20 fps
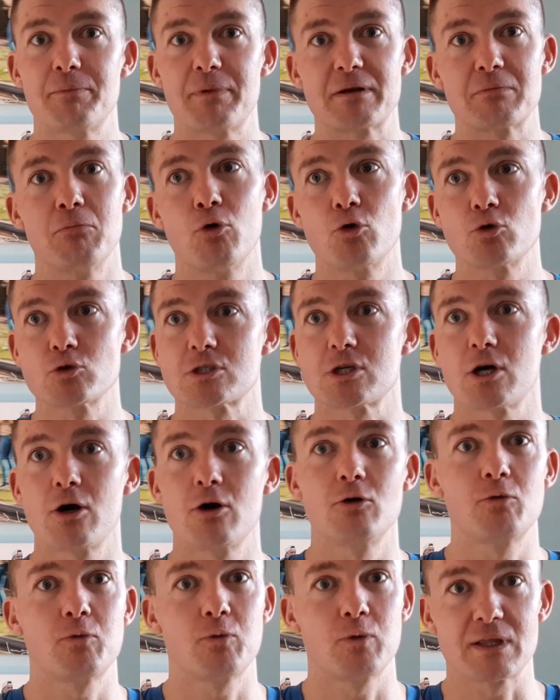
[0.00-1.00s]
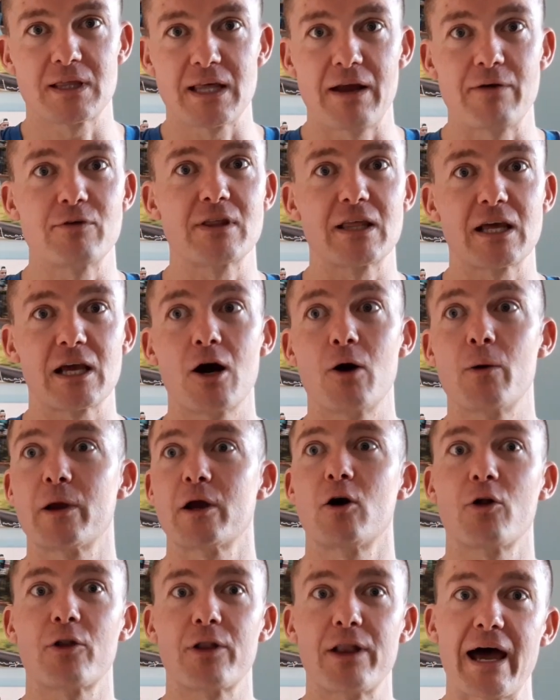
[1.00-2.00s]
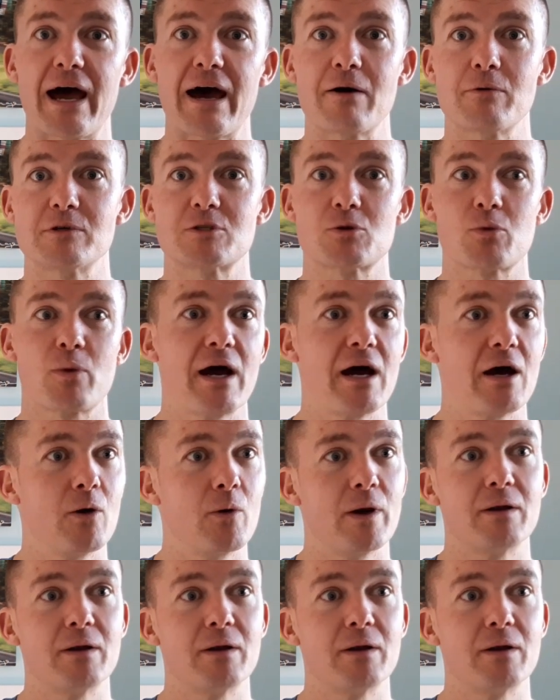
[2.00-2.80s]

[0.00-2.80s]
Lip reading: but more so with everything going on now as well,